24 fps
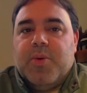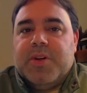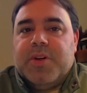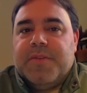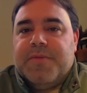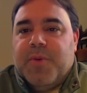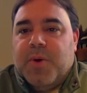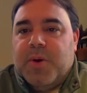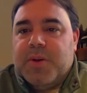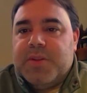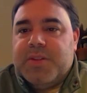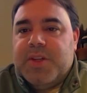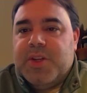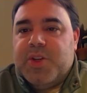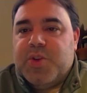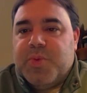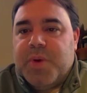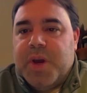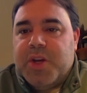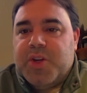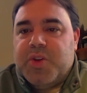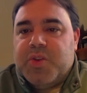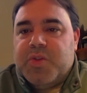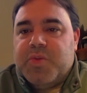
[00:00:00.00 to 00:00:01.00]
default
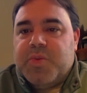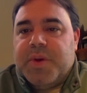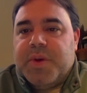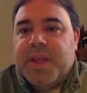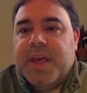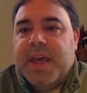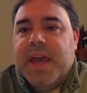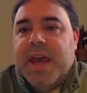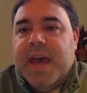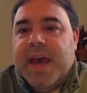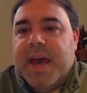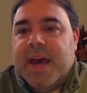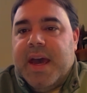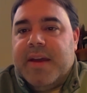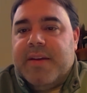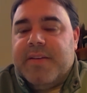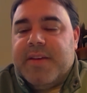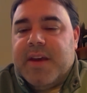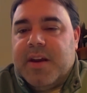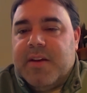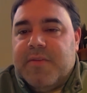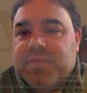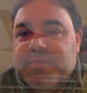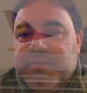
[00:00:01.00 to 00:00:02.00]
situations where they had
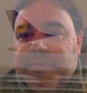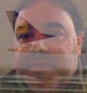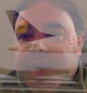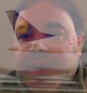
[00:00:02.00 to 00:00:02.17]
kind of